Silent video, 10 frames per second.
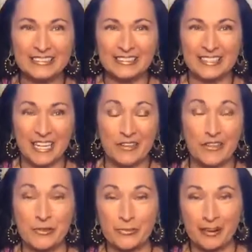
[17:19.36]
even
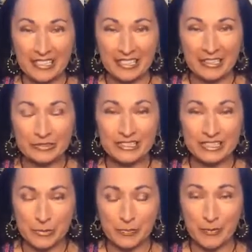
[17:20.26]
through my own
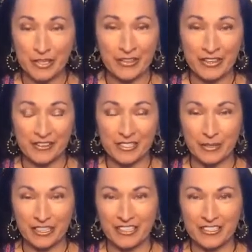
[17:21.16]
birthing
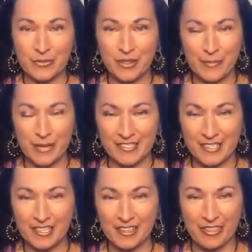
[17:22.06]
experience with my
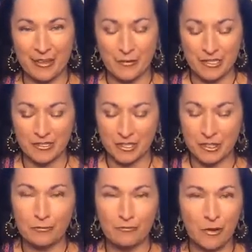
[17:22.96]
son, there was
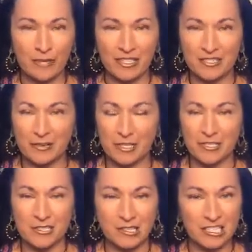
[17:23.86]
certain moments, there were
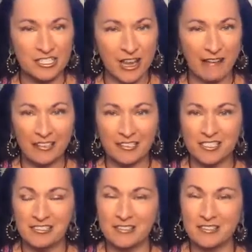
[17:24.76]
certain
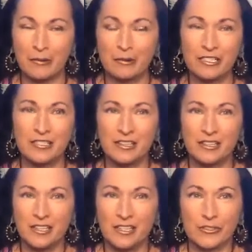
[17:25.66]
challenges, there were
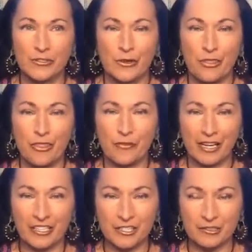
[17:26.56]
certain
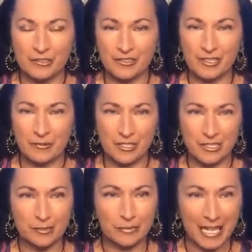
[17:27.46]
thresholds, there were
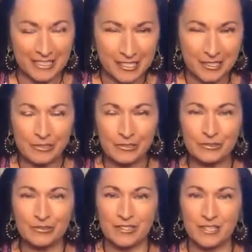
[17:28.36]
certain
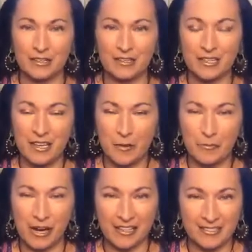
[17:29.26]
plateaus, and
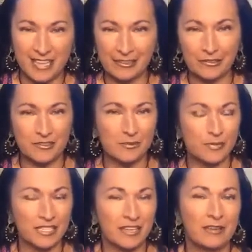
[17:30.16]
breakdowns
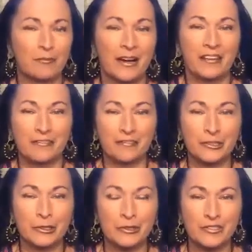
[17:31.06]
became
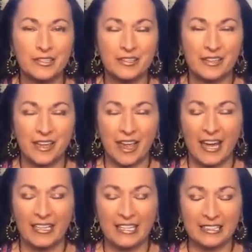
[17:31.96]
breakthroughs.
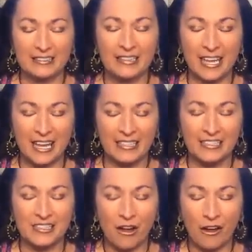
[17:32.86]
And in the
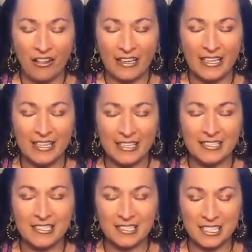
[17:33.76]
end, all I had
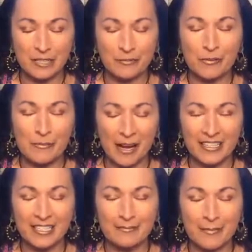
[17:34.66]
to keep
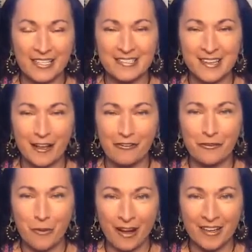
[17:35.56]
reminding myself
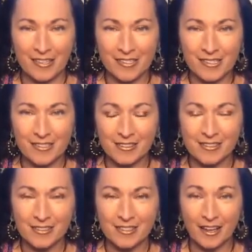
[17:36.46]
was,
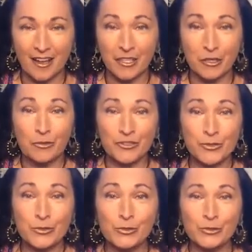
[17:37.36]
you will
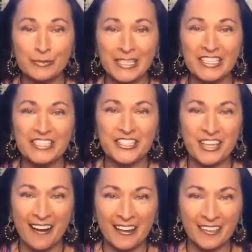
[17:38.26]
soon meet your
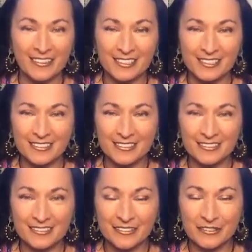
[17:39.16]
child.
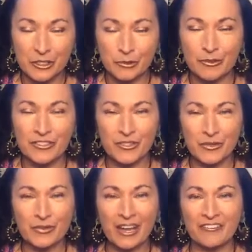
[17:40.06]
You will
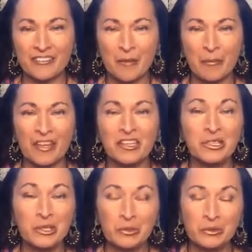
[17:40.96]
soon have something
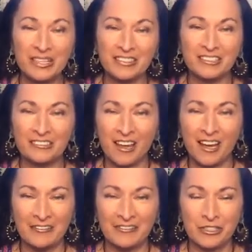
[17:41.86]
new in your
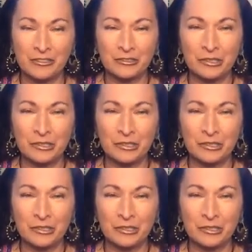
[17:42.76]
life to